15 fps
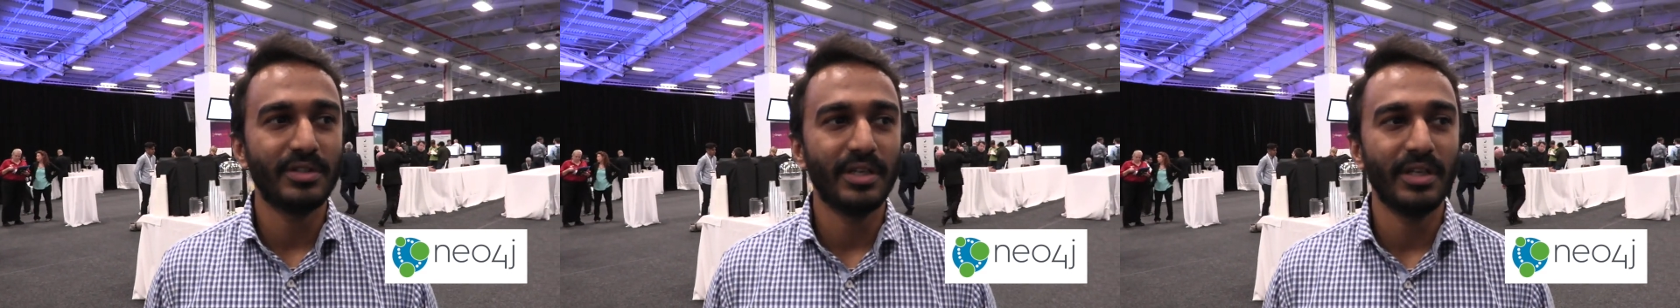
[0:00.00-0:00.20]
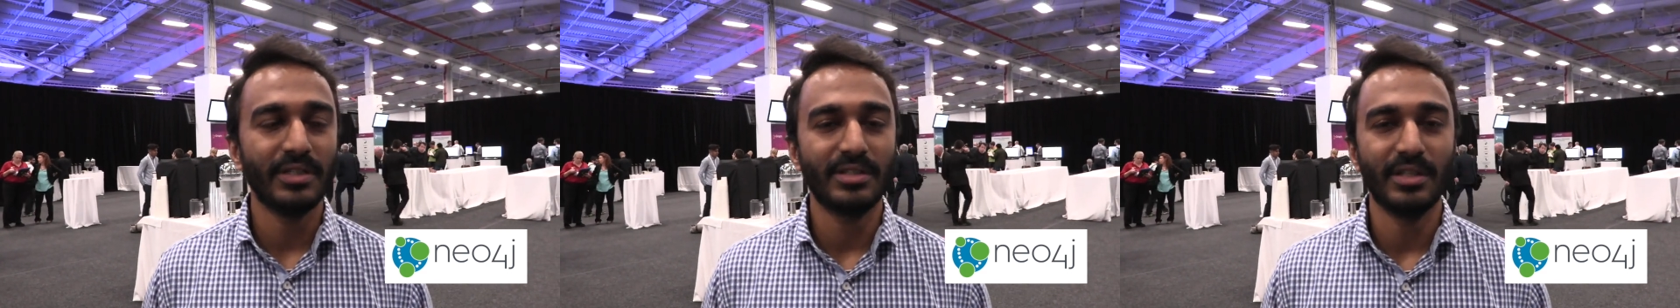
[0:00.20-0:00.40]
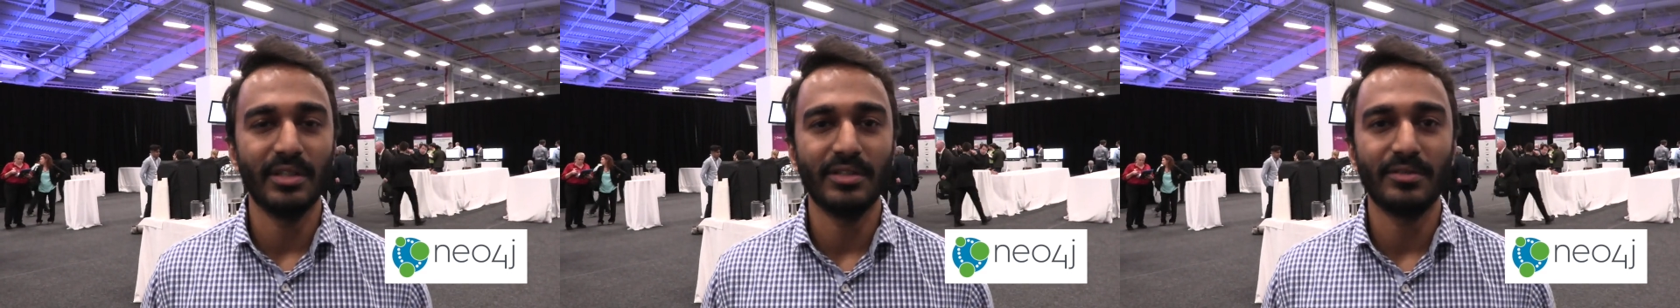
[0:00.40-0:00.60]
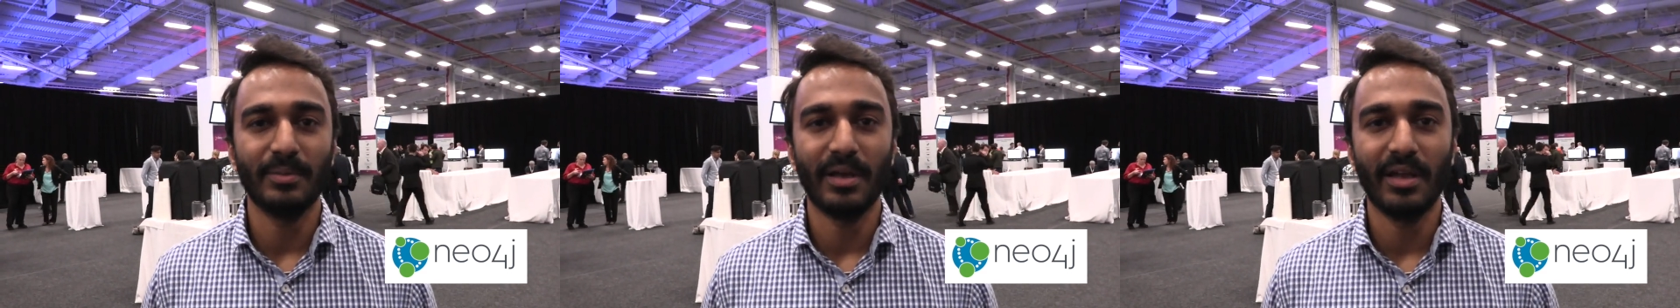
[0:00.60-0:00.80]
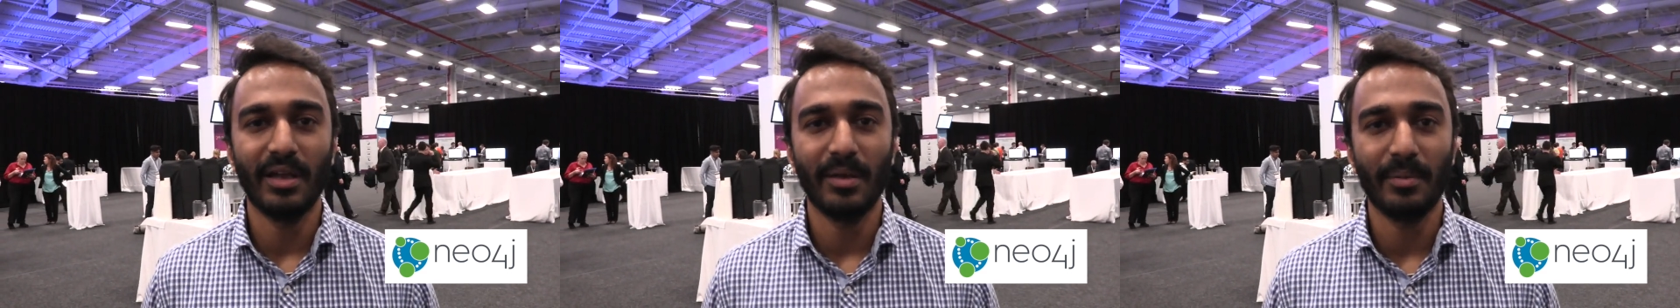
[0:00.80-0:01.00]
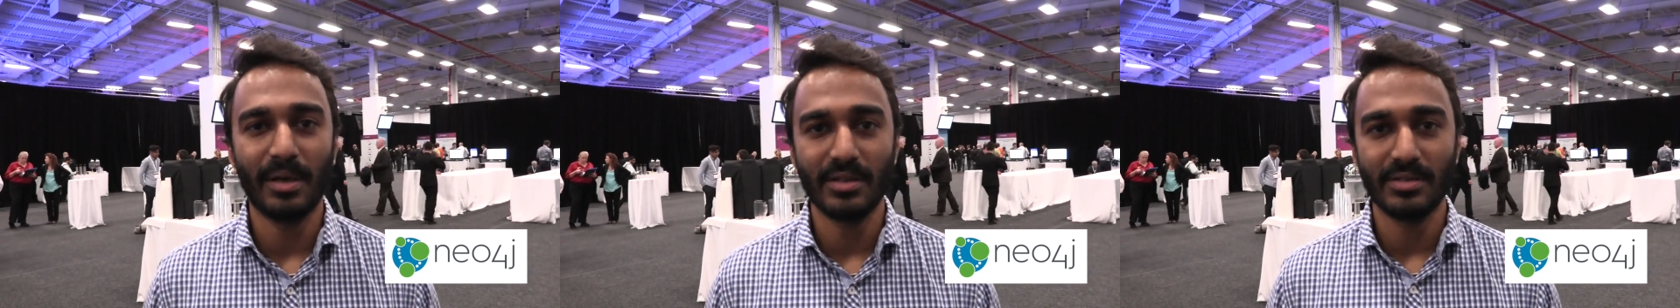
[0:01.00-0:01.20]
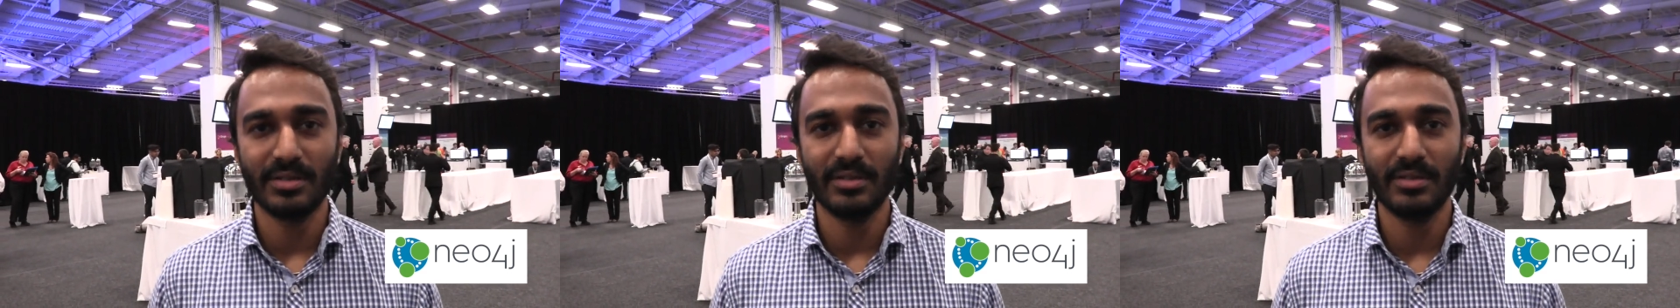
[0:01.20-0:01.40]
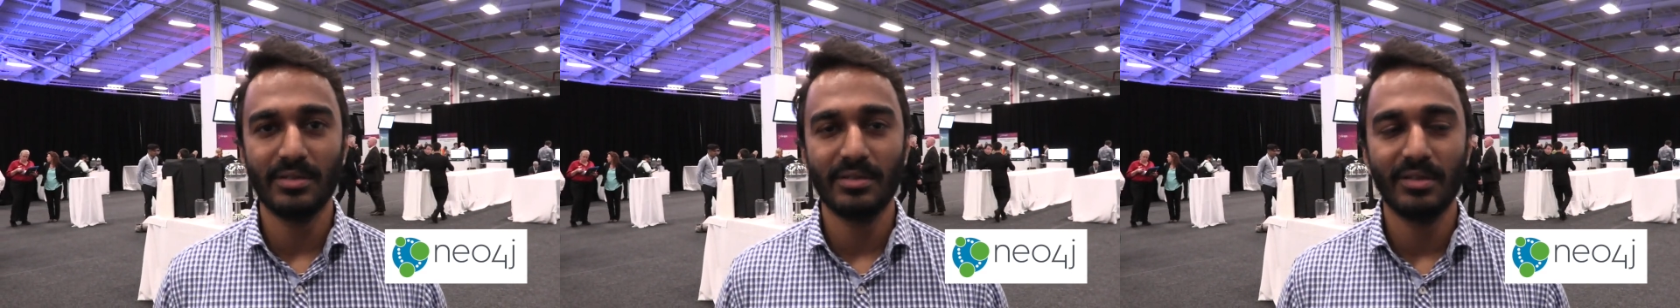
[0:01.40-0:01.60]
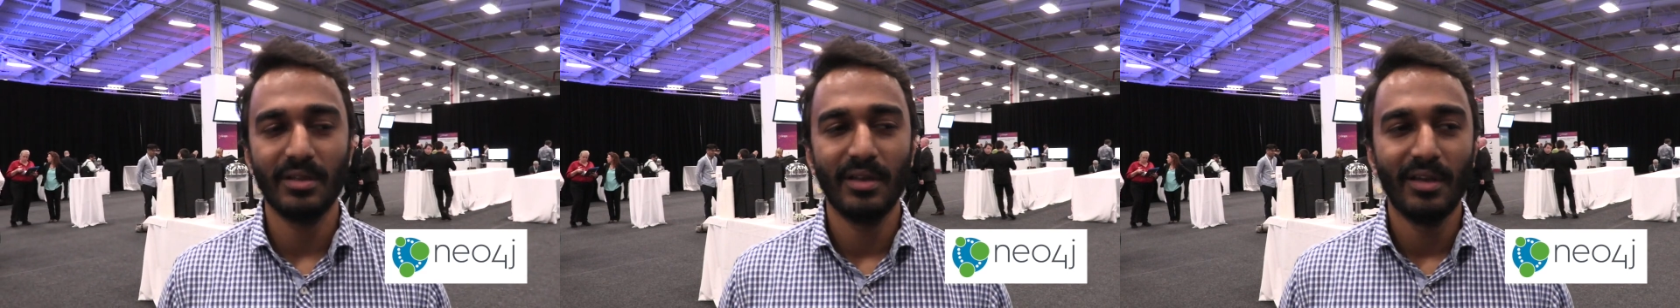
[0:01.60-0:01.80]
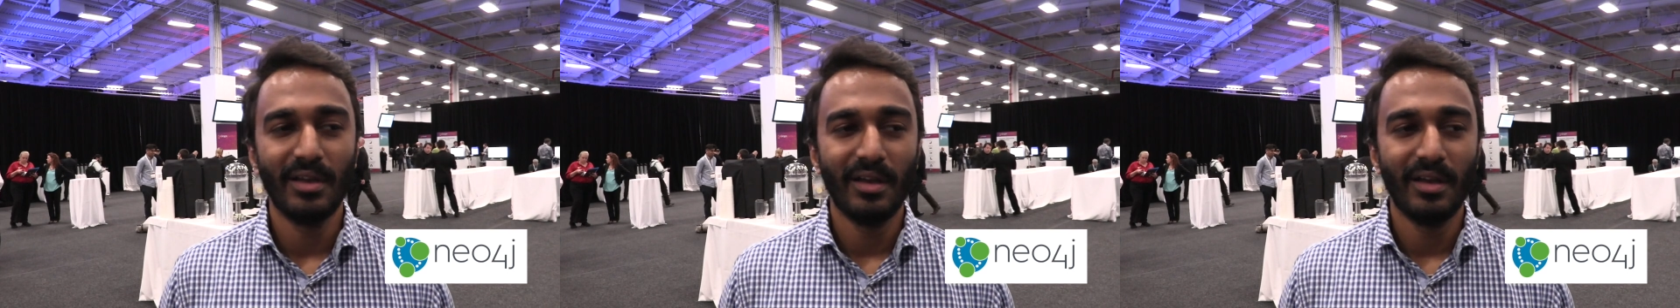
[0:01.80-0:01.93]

J since my master's.